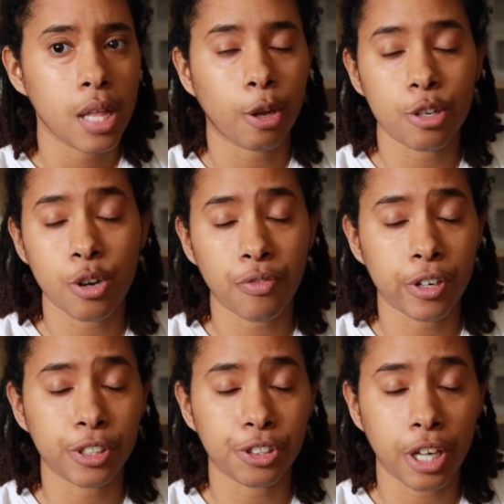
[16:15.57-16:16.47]
there's no
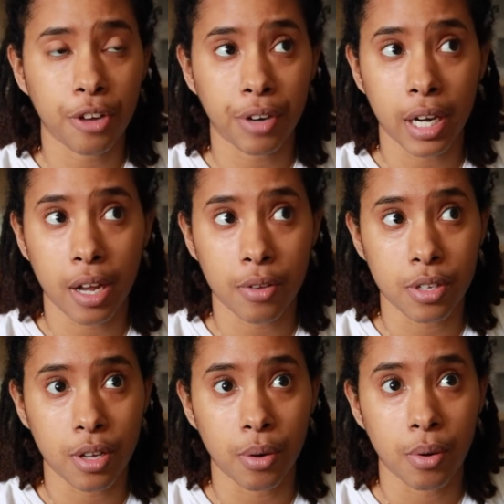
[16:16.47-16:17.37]
furniture down right now,
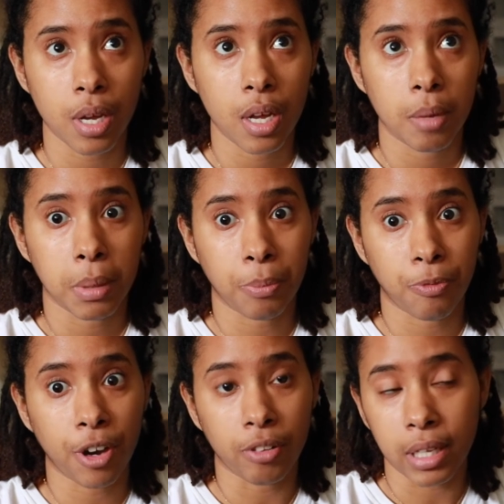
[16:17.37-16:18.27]
so it'd be
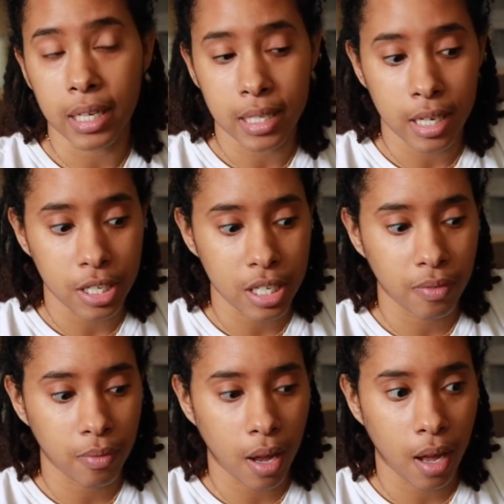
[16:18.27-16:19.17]
fairly easy to just
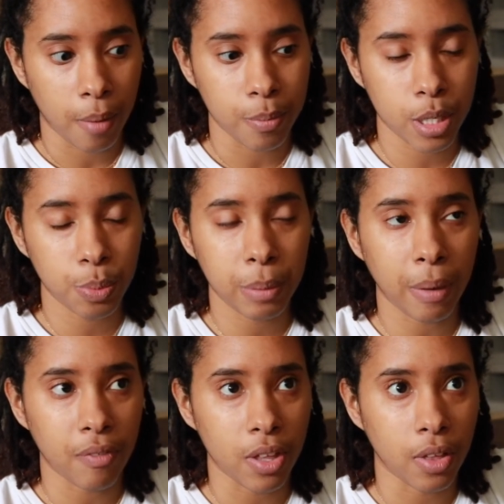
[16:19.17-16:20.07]
sweep
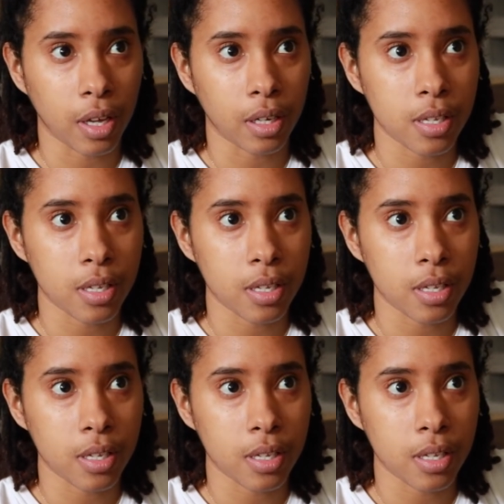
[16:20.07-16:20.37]
everything.